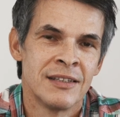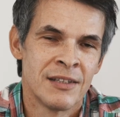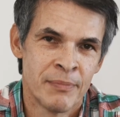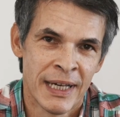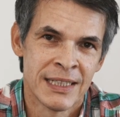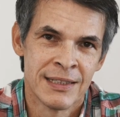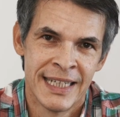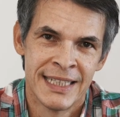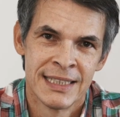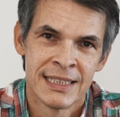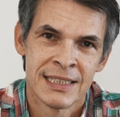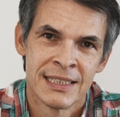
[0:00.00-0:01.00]
the better
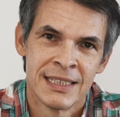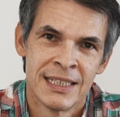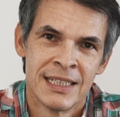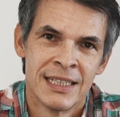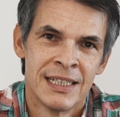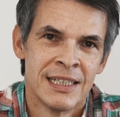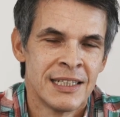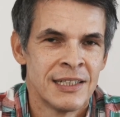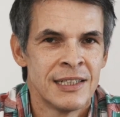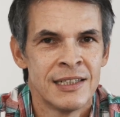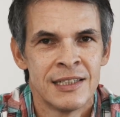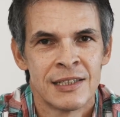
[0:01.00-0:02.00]
lens
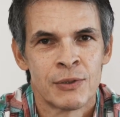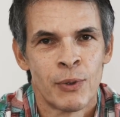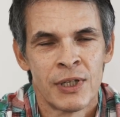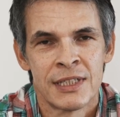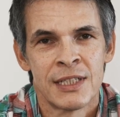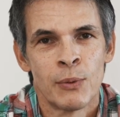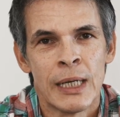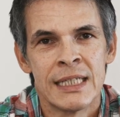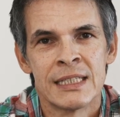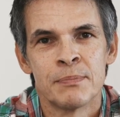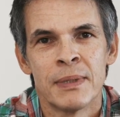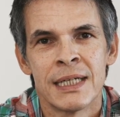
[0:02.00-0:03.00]

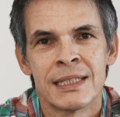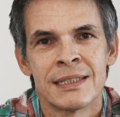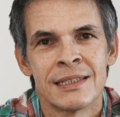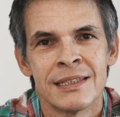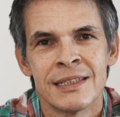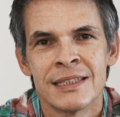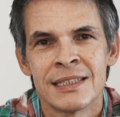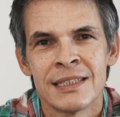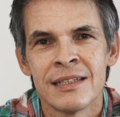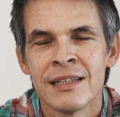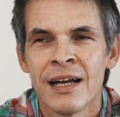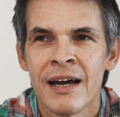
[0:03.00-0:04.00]
quality-wise, but
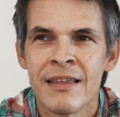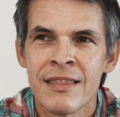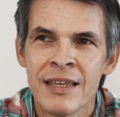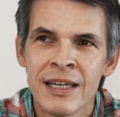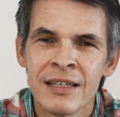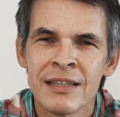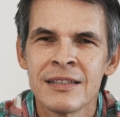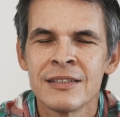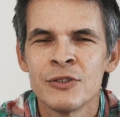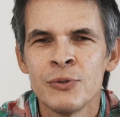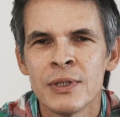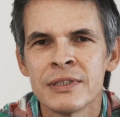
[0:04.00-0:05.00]
still I think the
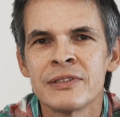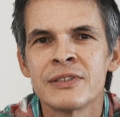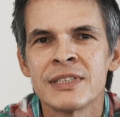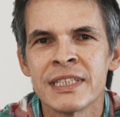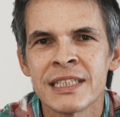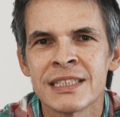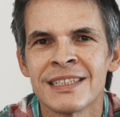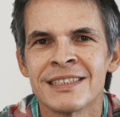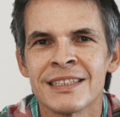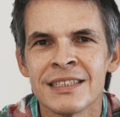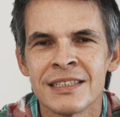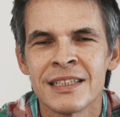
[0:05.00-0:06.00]

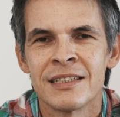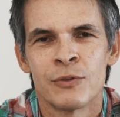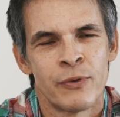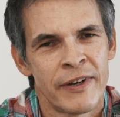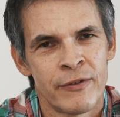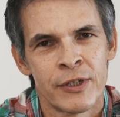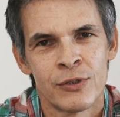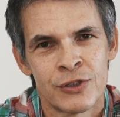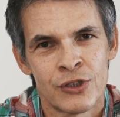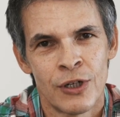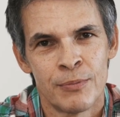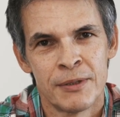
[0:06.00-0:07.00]
200-600 did a very good
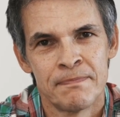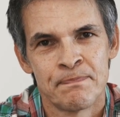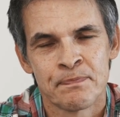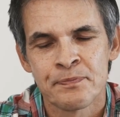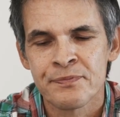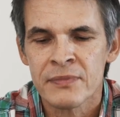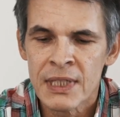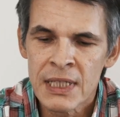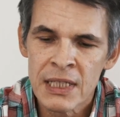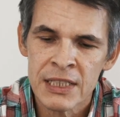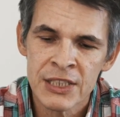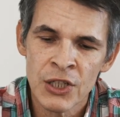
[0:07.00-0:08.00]
job.
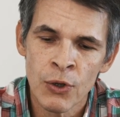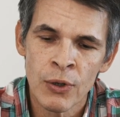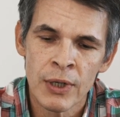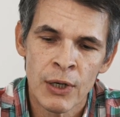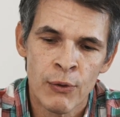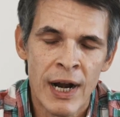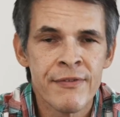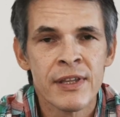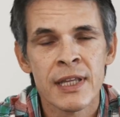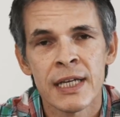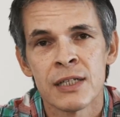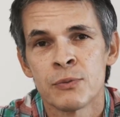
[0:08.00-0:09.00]
So
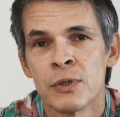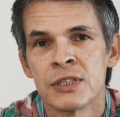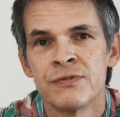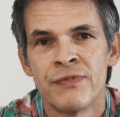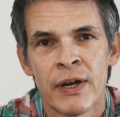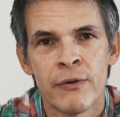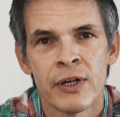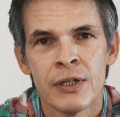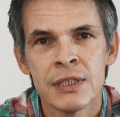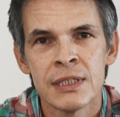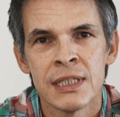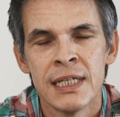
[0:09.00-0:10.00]
arriving there, it was very
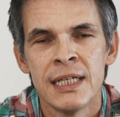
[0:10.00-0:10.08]
hot,